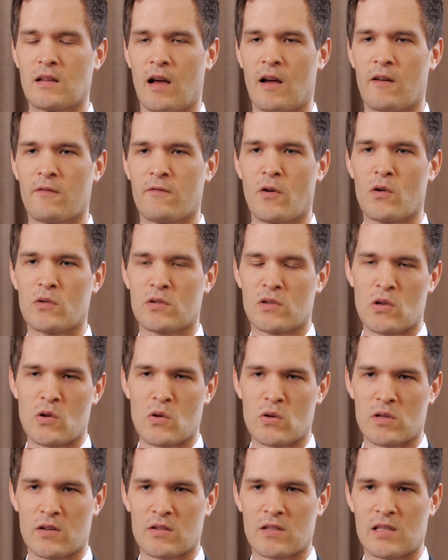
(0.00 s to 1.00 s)
uh, folks who
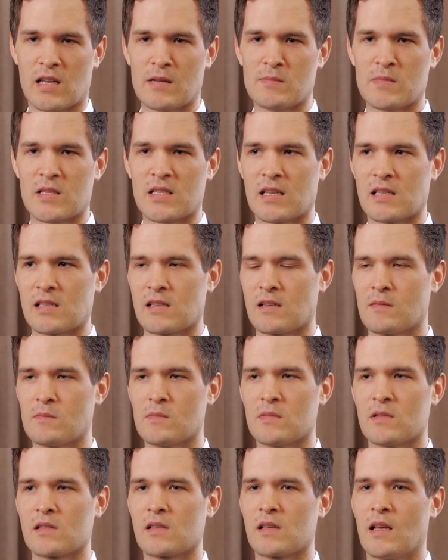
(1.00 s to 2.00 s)
use our same
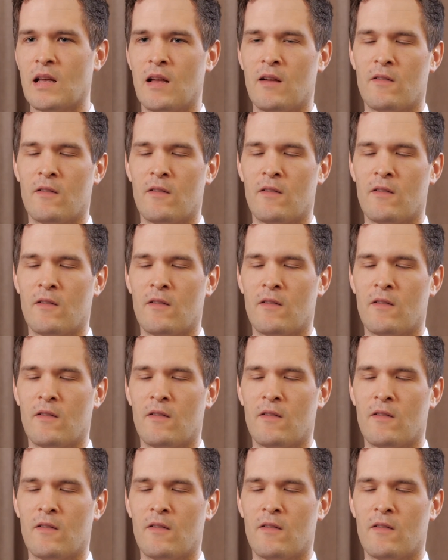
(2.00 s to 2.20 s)
systems,